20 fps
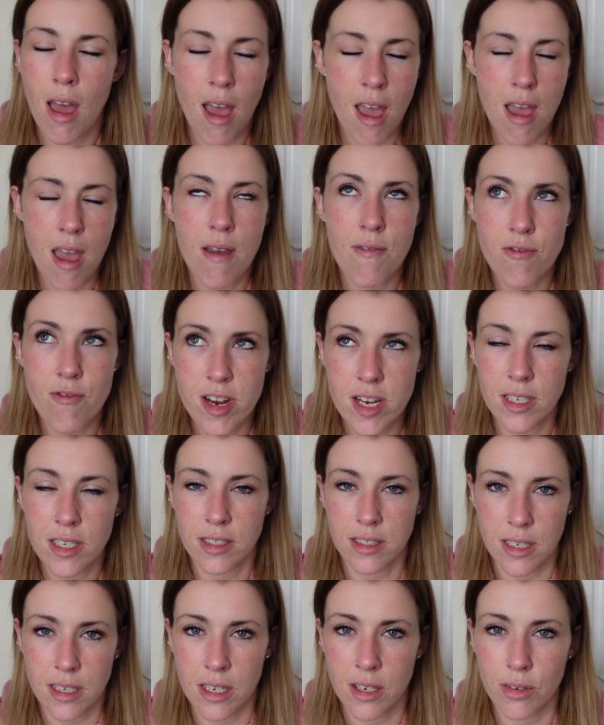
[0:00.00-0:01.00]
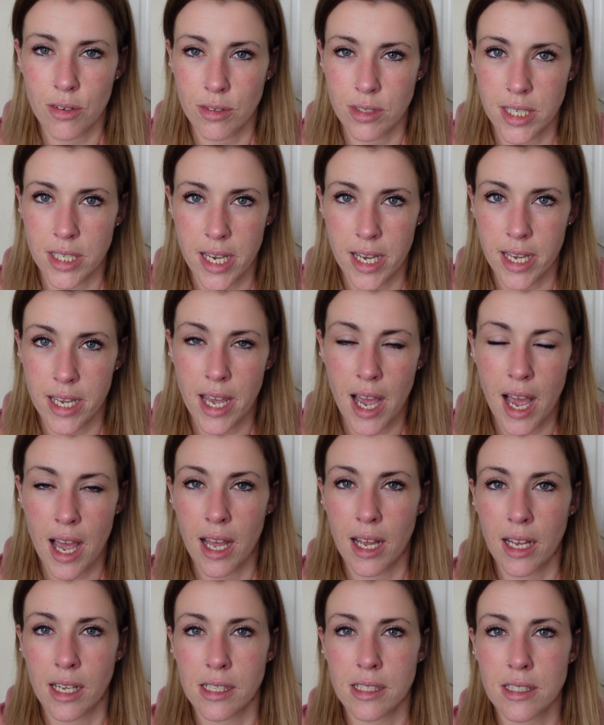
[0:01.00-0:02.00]
Every single day.
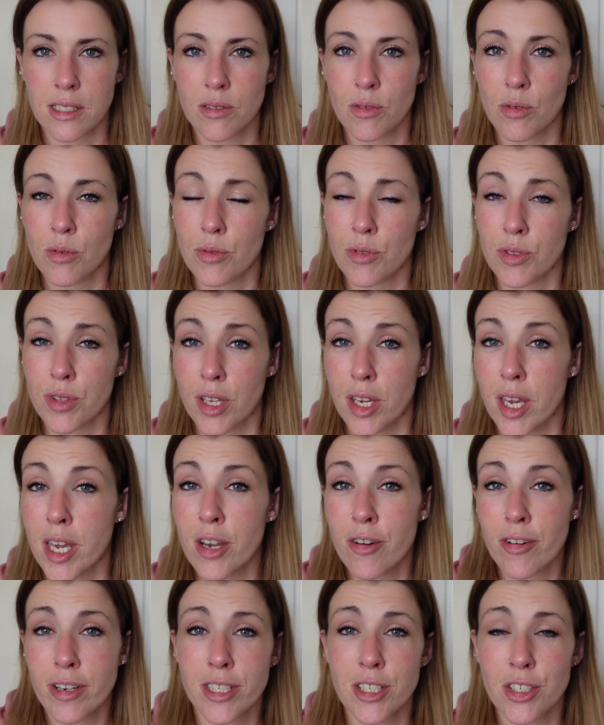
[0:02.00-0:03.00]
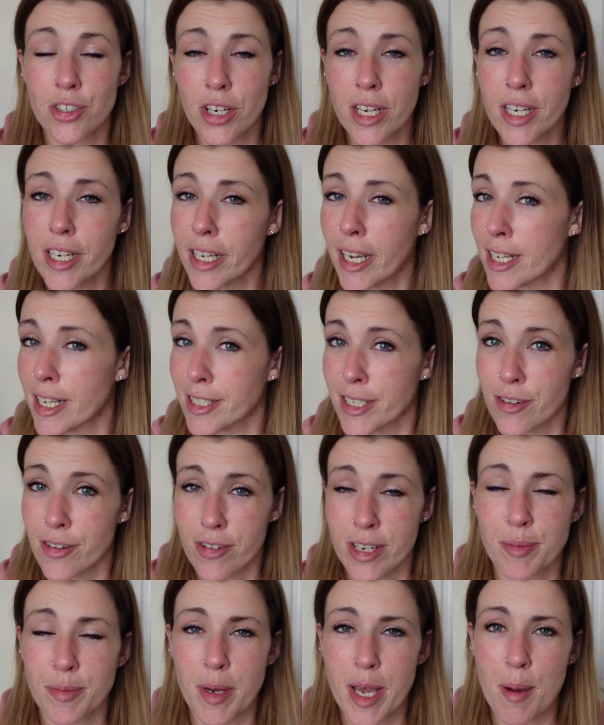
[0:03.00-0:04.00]
And the increase in training has
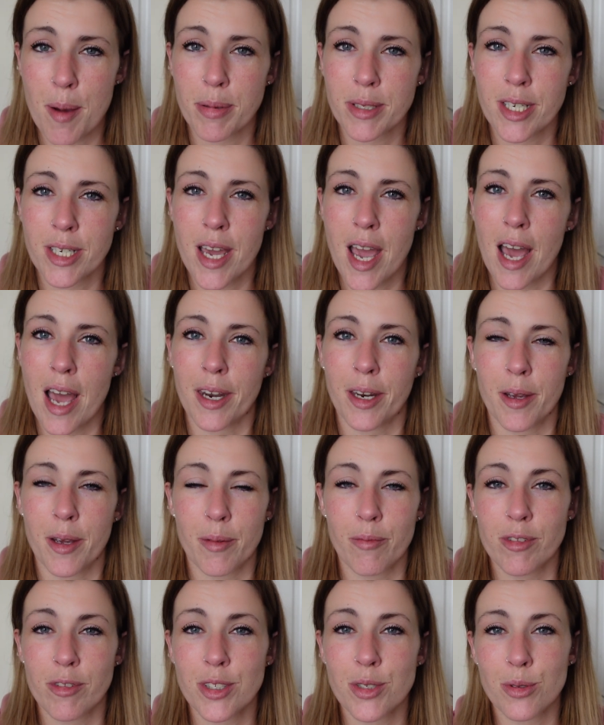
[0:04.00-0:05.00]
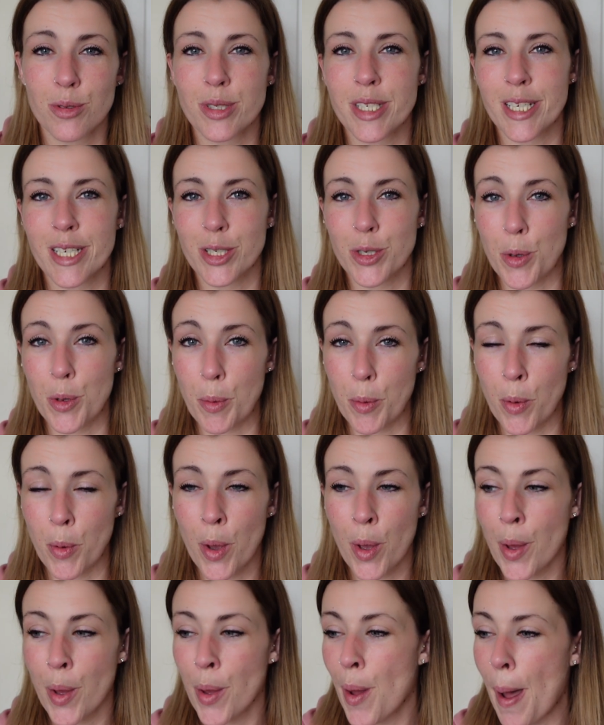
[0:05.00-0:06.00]
increased my appetite, and I'm resorting to,
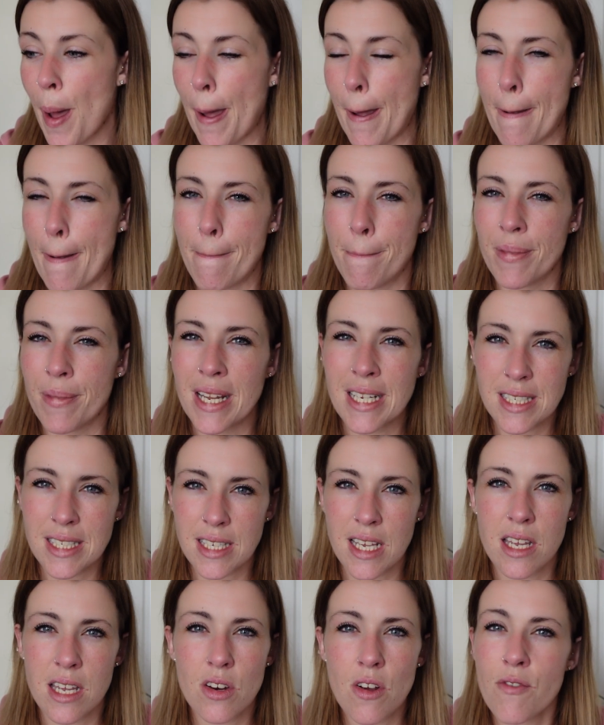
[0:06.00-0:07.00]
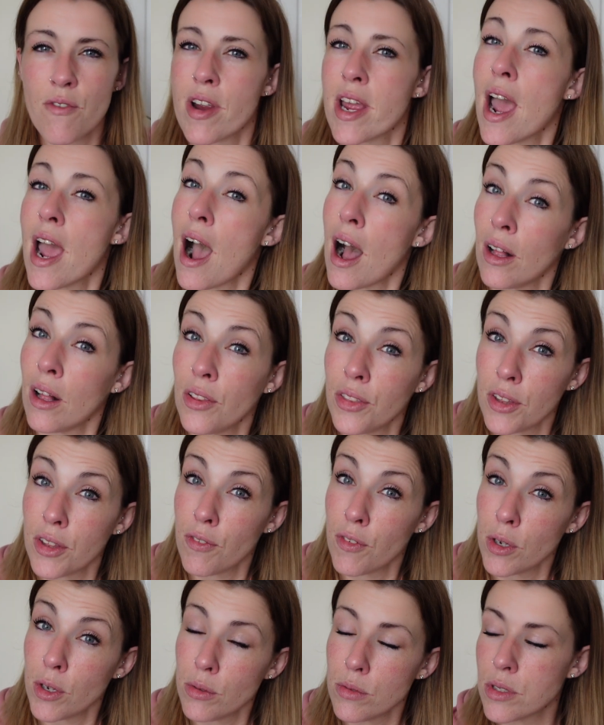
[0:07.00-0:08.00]
let's say, not very healthy
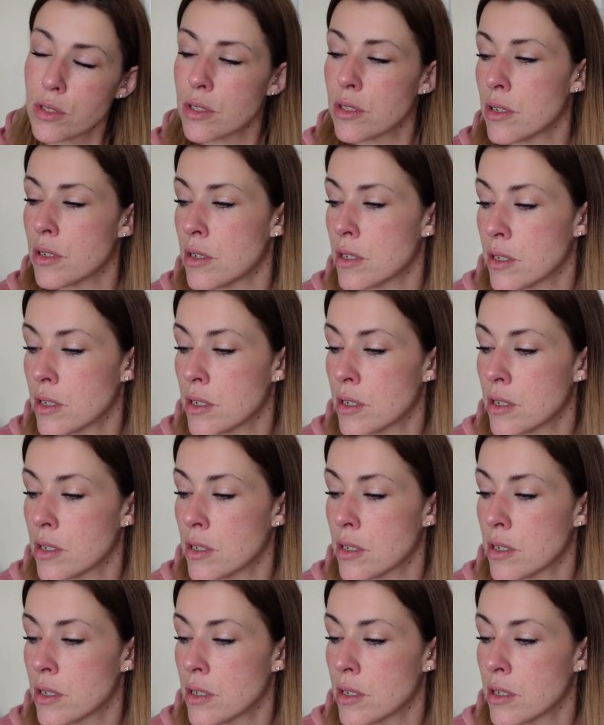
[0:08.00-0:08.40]
foods.